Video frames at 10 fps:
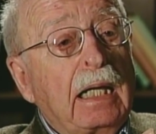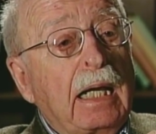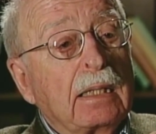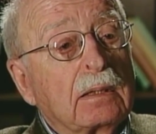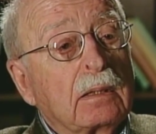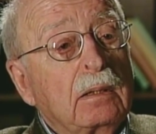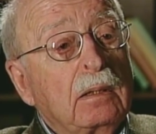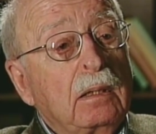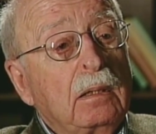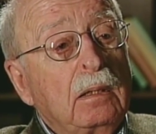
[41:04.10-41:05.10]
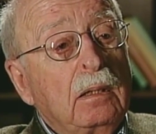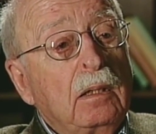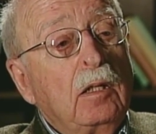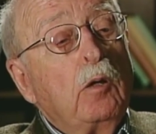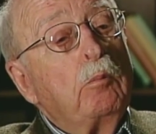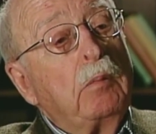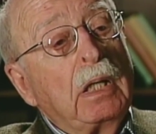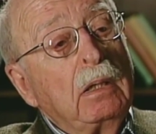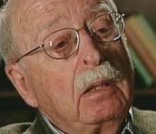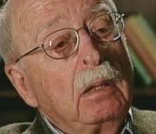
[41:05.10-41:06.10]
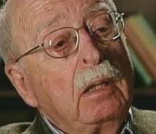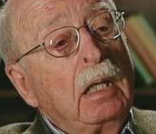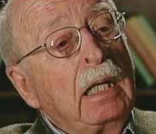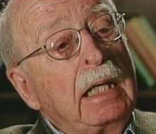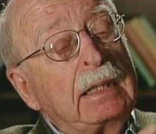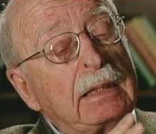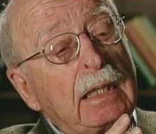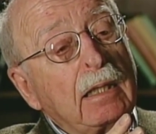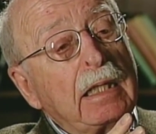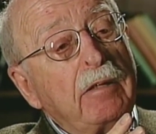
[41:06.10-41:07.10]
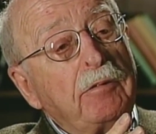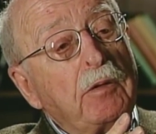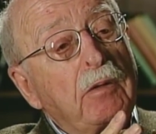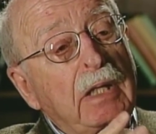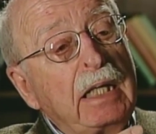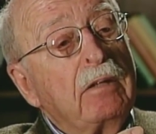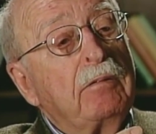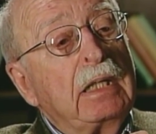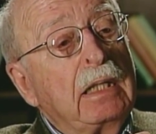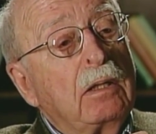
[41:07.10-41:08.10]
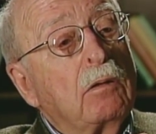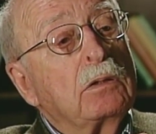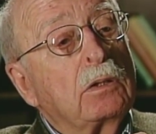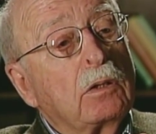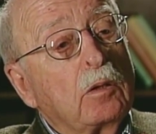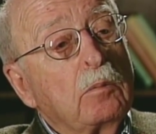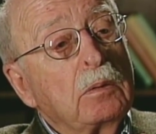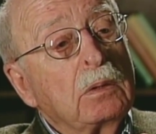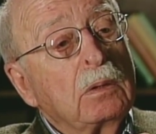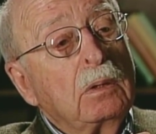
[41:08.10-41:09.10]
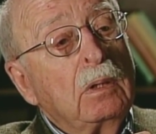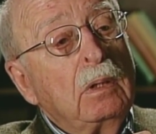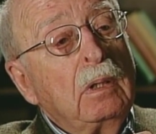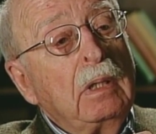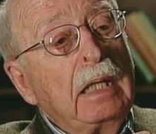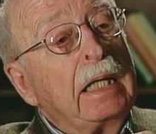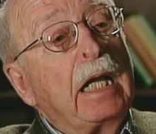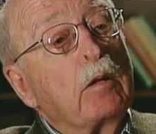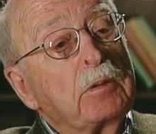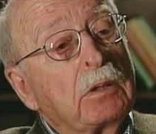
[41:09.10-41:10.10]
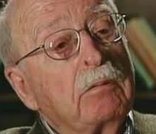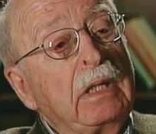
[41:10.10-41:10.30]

task. Right. I agree. But it's still, if you think of it in those terms, it helps a